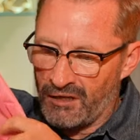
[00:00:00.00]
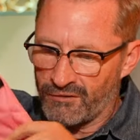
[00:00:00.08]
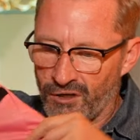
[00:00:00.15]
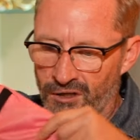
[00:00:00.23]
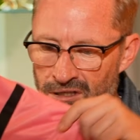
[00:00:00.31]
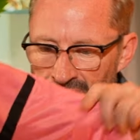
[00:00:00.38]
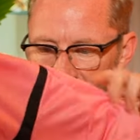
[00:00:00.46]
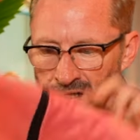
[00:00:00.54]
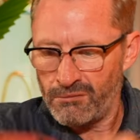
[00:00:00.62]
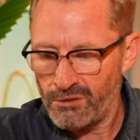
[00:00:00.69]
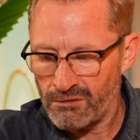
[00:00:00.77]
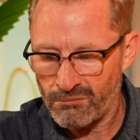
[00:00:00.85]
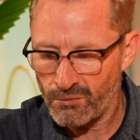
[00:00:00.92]
I've got to say,
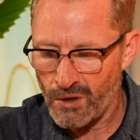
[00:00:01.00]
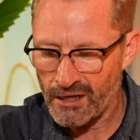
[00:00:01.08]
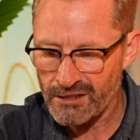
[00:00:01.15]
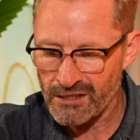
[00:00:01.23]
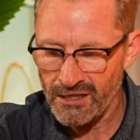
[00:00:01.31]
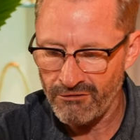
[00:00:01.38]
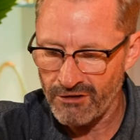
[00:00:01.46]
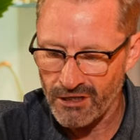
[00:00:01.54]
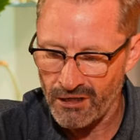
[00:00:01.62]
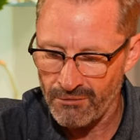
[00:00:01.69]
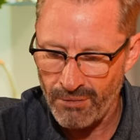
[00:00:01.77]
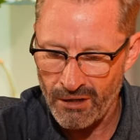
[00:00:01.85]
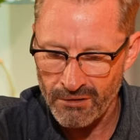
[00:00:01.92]
we waxed
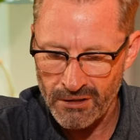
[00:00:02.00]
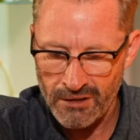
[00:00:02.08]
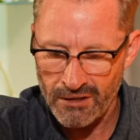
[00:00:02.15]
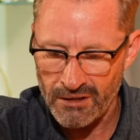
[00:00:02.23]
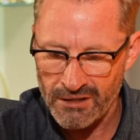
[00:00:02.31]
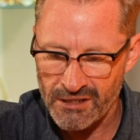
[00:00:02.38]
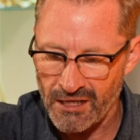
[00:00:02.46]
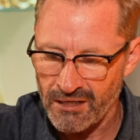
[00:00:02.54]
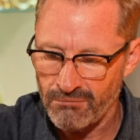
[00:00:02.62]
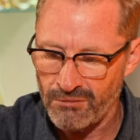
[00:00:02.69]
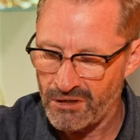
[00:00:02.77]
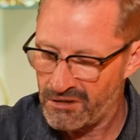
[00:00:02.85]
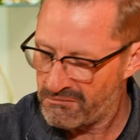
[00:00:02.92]
lyrical about it at the
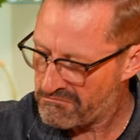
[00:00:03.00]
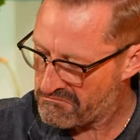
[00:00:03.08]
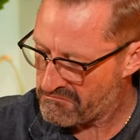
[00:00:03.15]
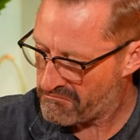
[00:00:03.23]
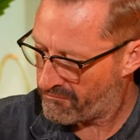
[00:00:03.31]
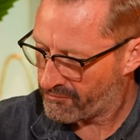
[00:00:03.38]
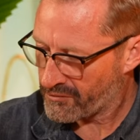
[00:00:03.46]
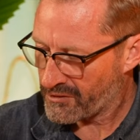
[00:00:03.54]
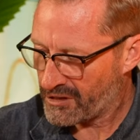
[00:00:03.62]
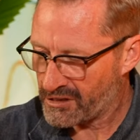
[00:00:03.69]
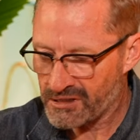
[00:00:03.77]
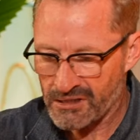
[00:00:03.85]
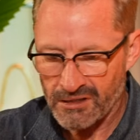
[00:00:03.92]
time.
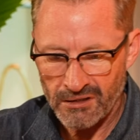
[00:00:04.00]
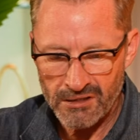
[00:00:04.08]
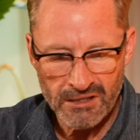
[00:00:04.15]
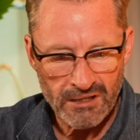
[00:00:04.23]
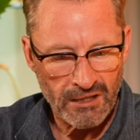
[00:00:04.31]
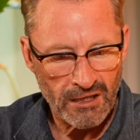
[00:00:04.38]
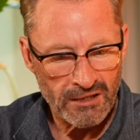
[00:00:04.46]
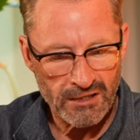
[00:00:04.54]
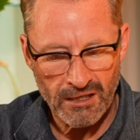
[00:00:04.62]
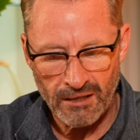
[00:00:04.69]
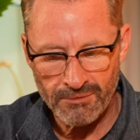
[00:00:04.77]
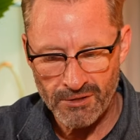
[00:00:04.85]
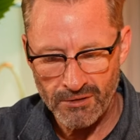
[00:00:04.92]
I'd still say that's an
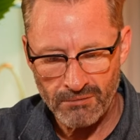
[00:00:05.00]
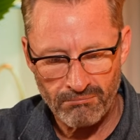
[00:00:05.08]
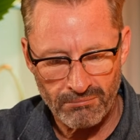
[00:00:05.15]
absolute